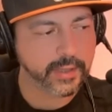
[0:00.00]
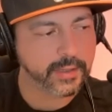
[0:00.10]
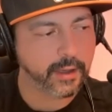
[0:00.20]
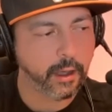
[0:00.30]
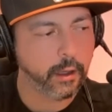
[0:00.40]

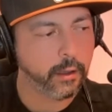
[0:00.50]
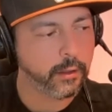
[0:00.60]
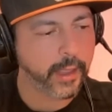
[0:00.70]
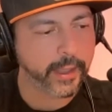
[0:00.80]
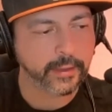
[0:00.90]
into
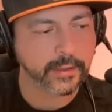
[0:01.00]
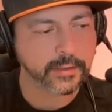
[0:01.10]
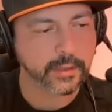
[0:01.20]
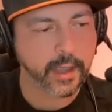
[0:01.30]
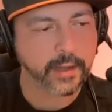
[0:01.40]
all like
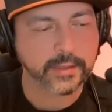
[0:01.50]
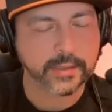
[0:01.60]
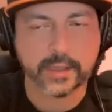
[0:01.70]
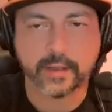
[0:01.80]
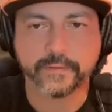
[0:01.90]
this kind of
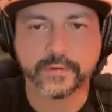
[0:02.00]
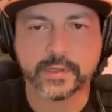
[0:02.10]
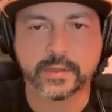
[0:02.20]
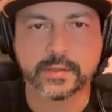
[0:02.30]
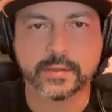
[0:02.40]
stuff
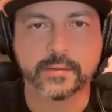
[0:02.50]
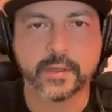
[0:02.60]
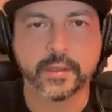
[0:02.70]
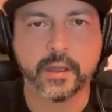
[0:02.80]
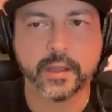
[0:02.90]
since
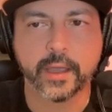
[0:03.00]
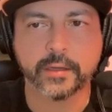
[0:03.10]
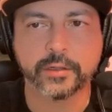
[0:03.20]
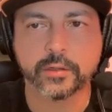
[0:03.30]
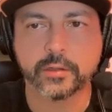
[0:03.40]
a young
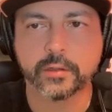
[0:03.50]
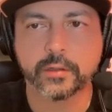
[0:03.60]
age.